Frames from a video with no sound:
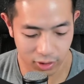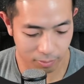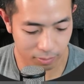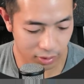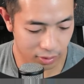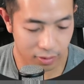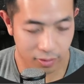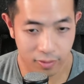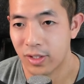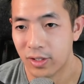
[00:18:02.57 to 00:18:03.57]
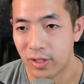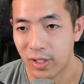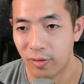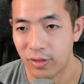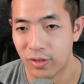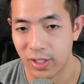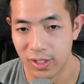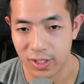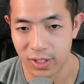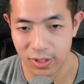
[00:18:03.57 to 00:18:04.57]
number. So now we're trying to
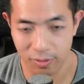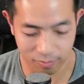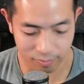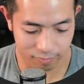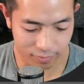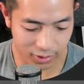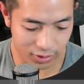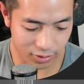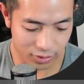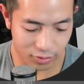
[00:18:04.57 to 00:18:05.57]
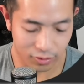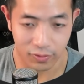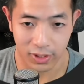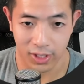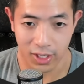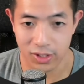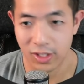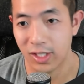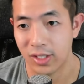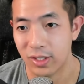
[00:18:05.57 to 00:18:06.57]
test these are sort of like the edge
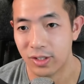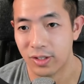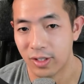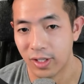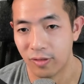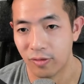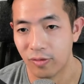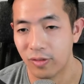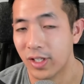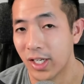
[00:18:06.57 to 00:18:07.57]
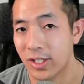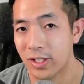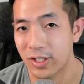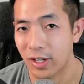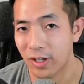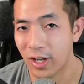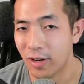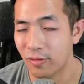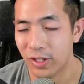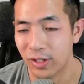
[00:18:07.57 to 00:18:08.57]
cases, like cases that are
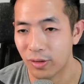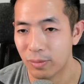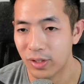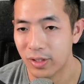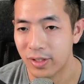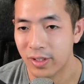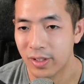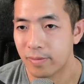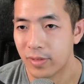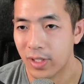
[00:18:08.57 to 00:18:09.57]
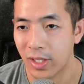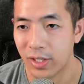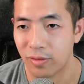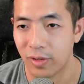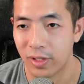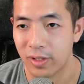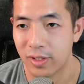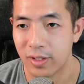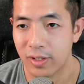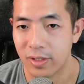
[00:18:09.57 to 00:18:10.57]
not really normal. Okay, let's run.
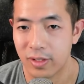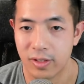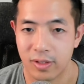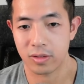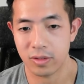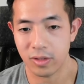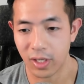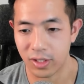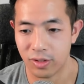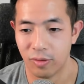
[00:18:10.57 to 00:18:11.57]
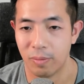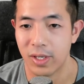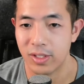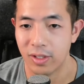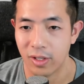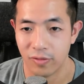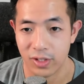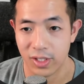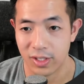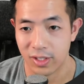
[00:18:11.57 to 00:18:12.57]
Okay, so we're passing all of
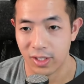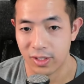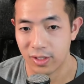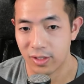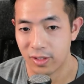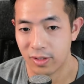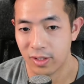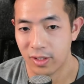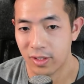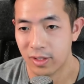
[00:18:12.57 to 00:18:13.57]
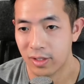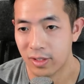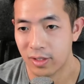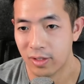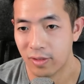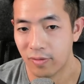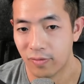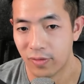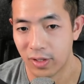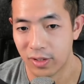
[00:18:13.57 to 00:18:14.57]
the test cases.
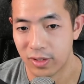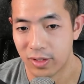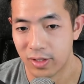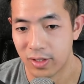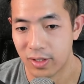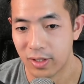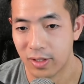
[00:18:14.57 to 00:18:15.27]
False.